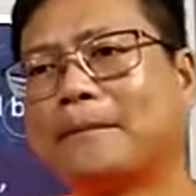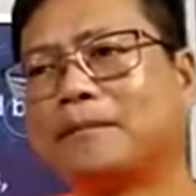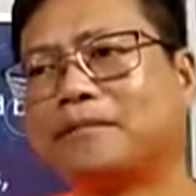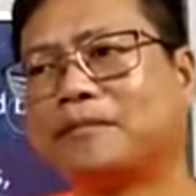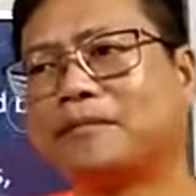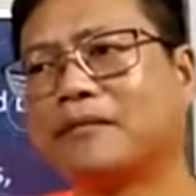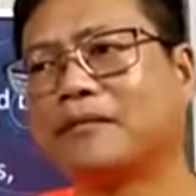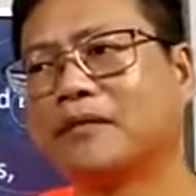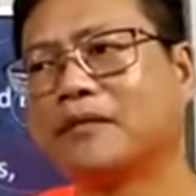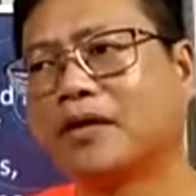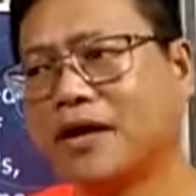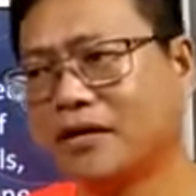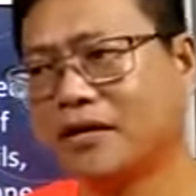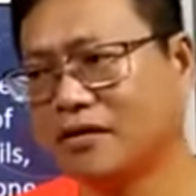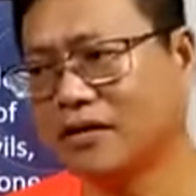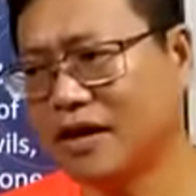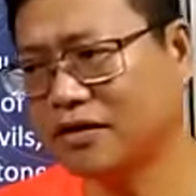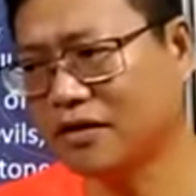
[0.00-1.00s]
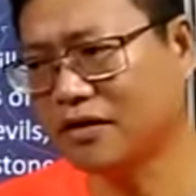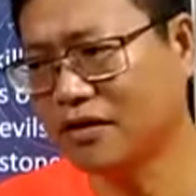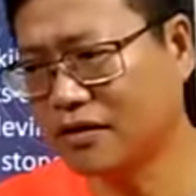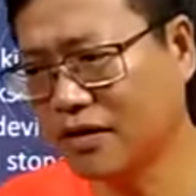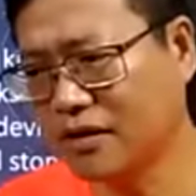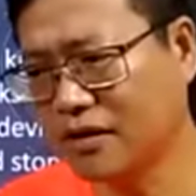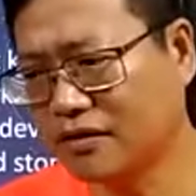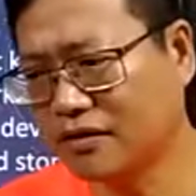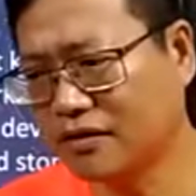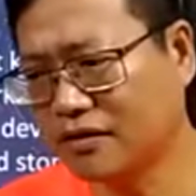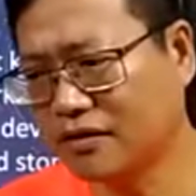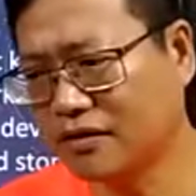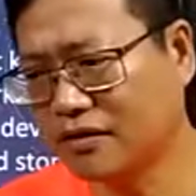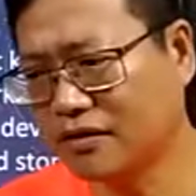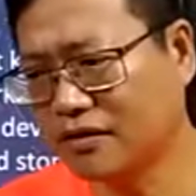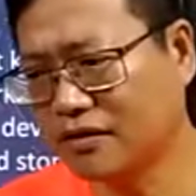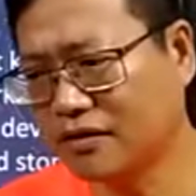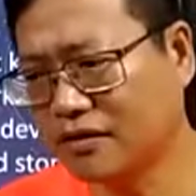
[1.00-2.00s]
and get in
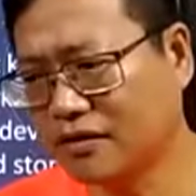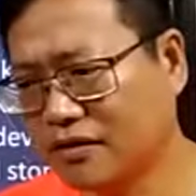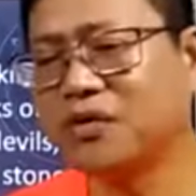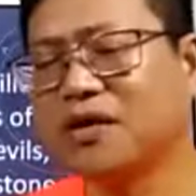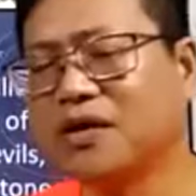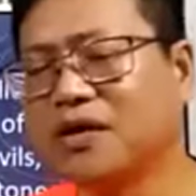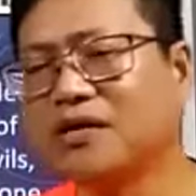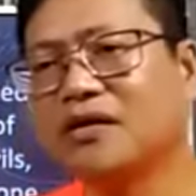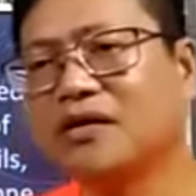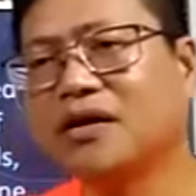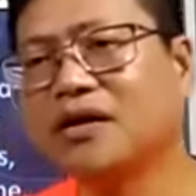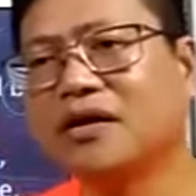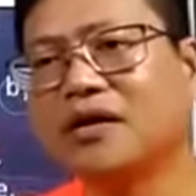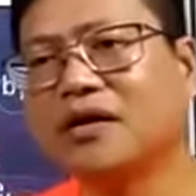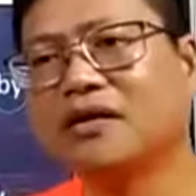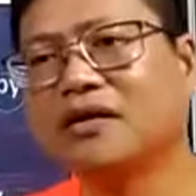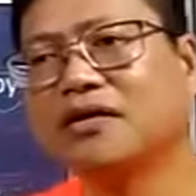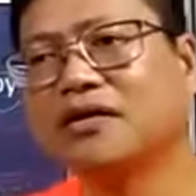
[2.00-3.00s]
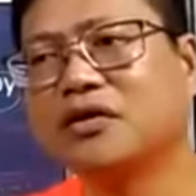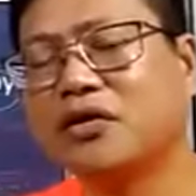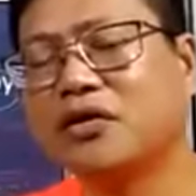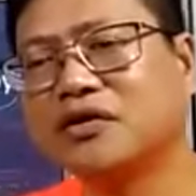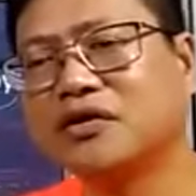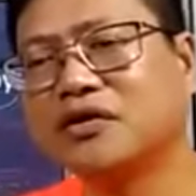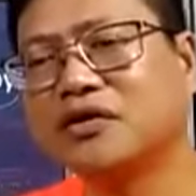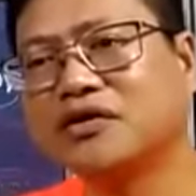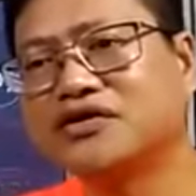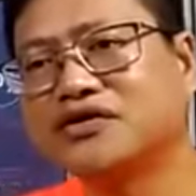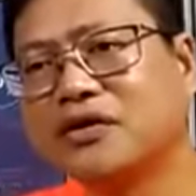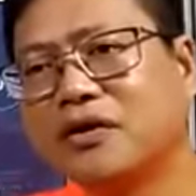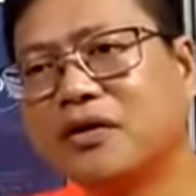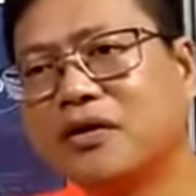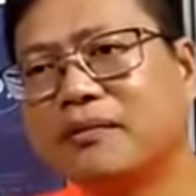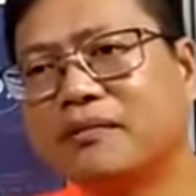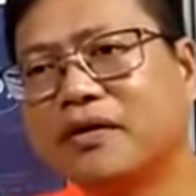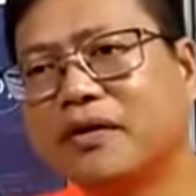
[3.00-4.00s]
intermarriages with the daughters of
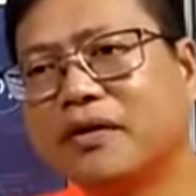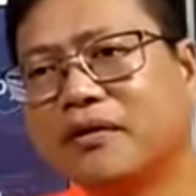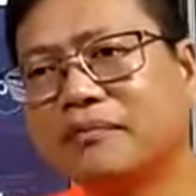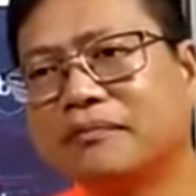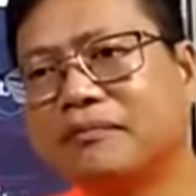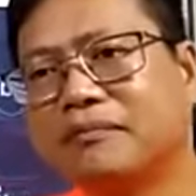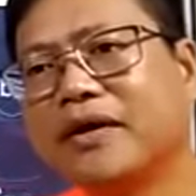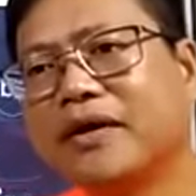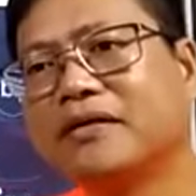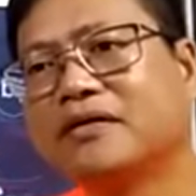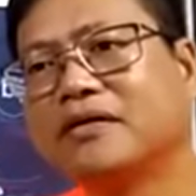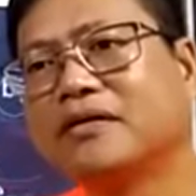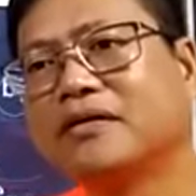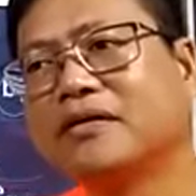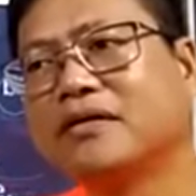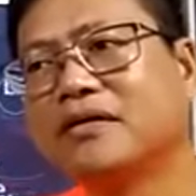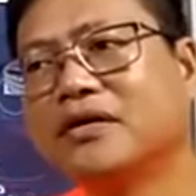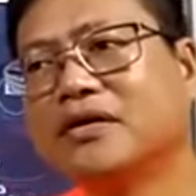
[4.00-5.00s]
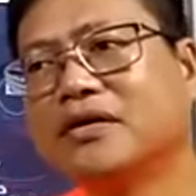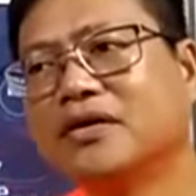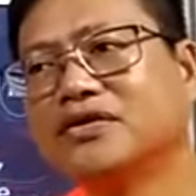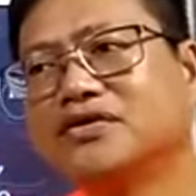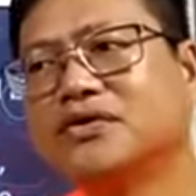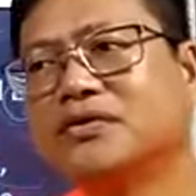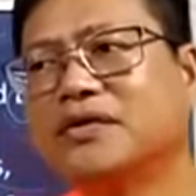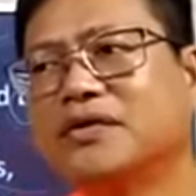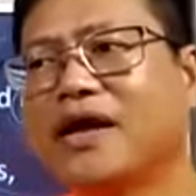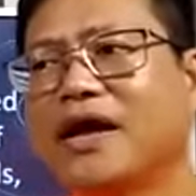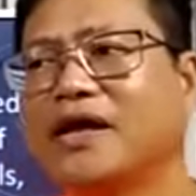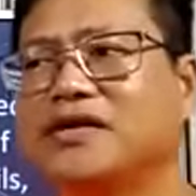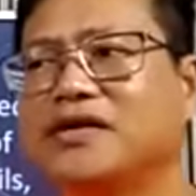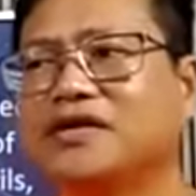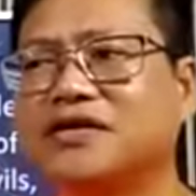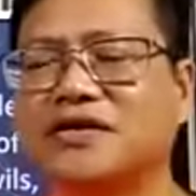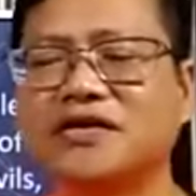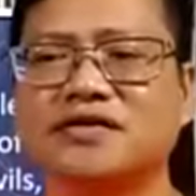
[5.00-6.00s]
men. So
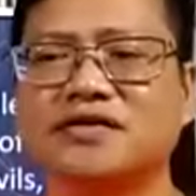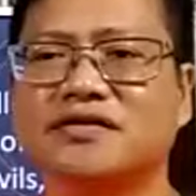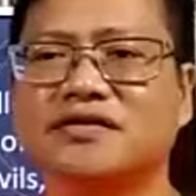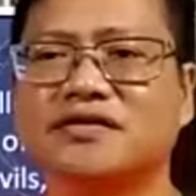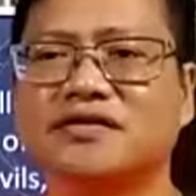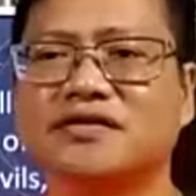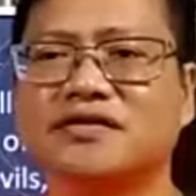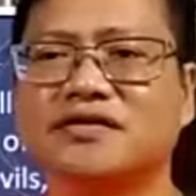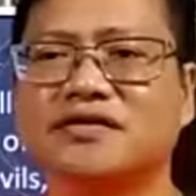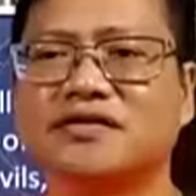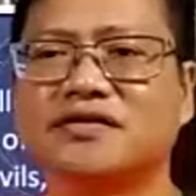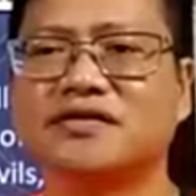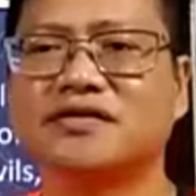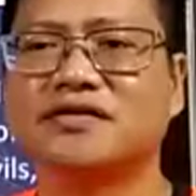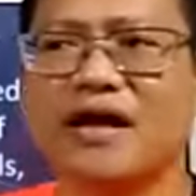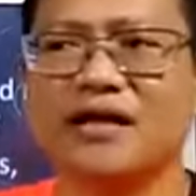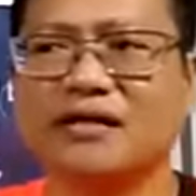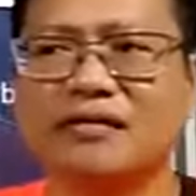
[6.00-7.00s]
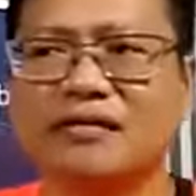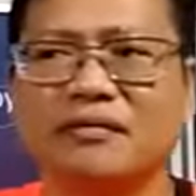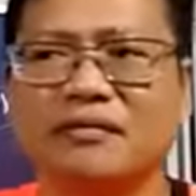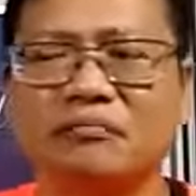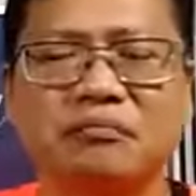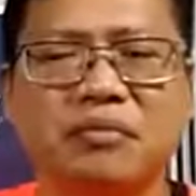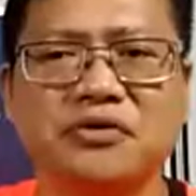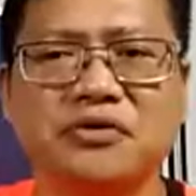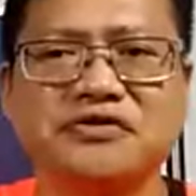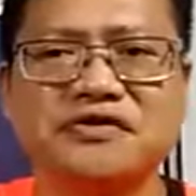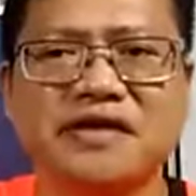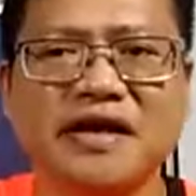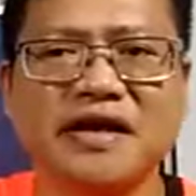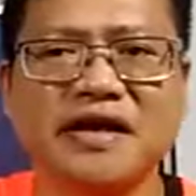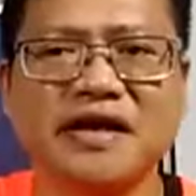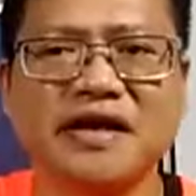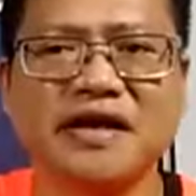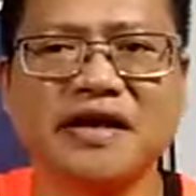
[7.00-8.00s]
angels does not
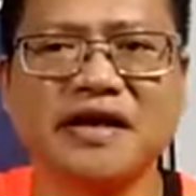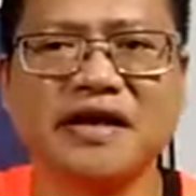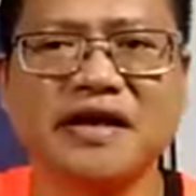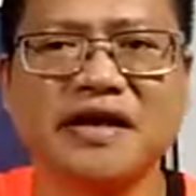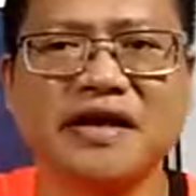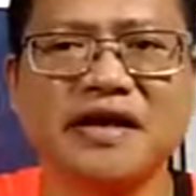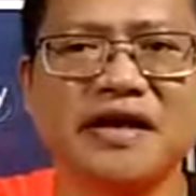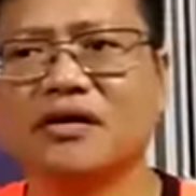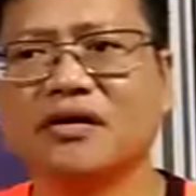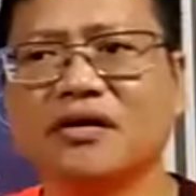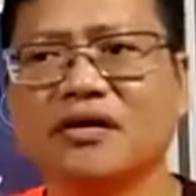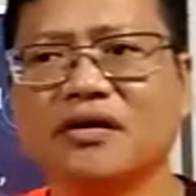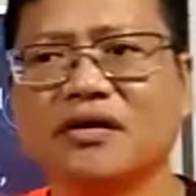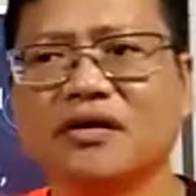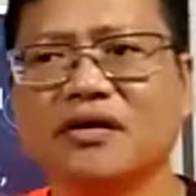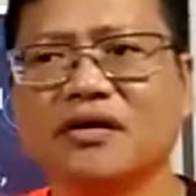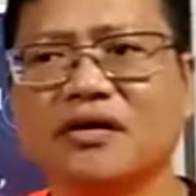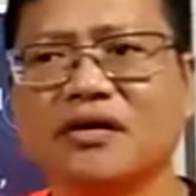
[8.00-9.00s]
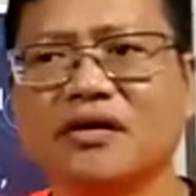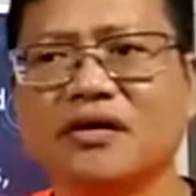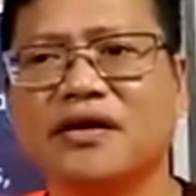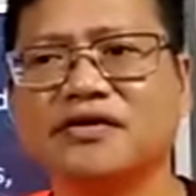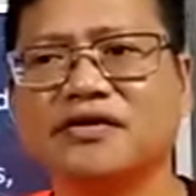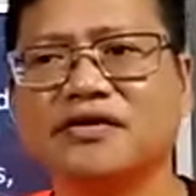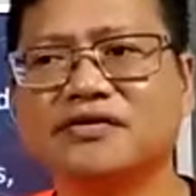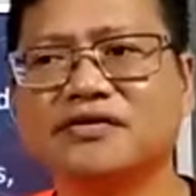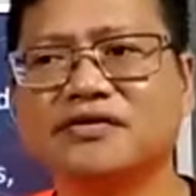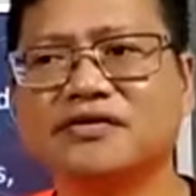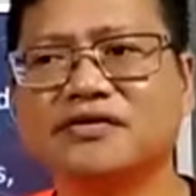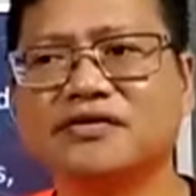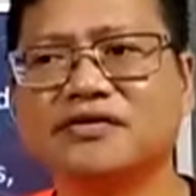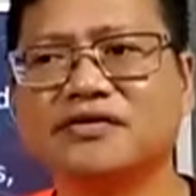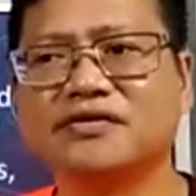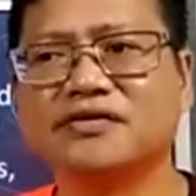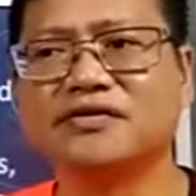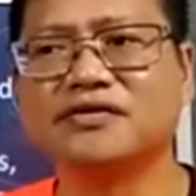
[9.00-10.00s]
possess human beings because
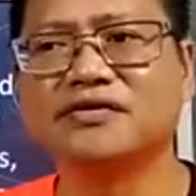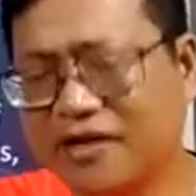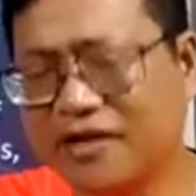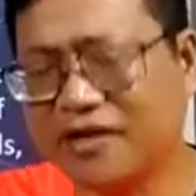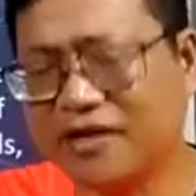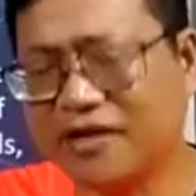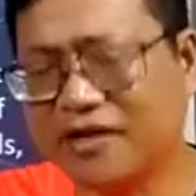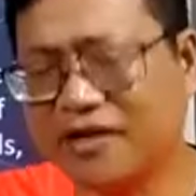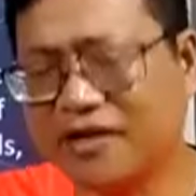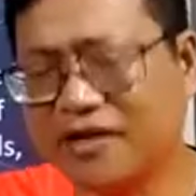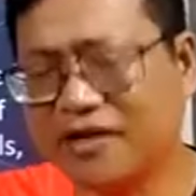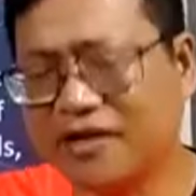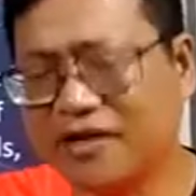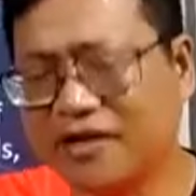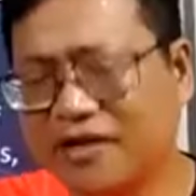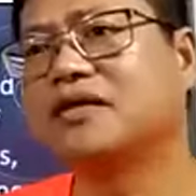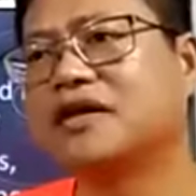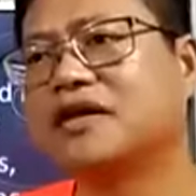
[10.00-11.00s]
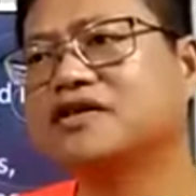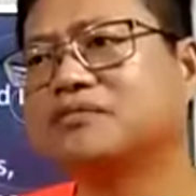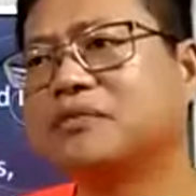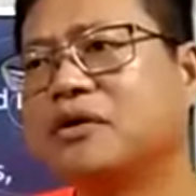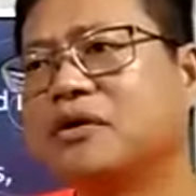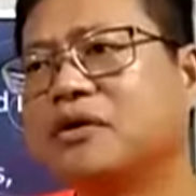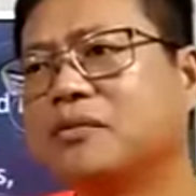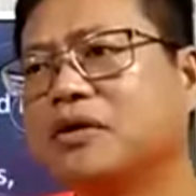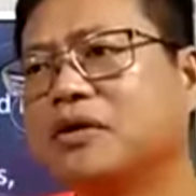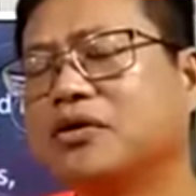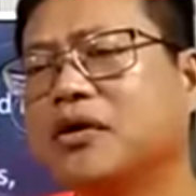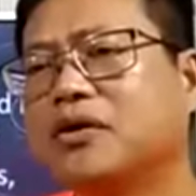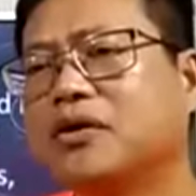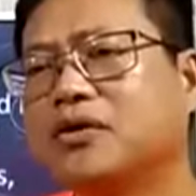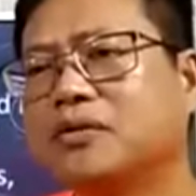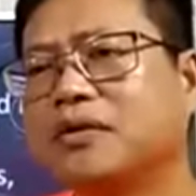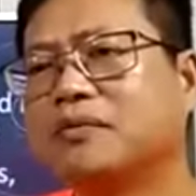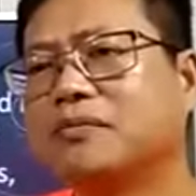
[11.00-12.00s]
they themselves can transform into a
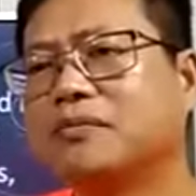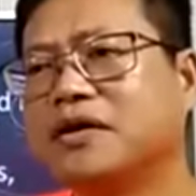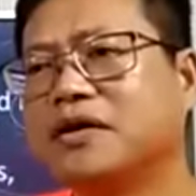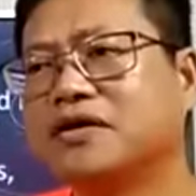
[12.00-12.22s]
human being.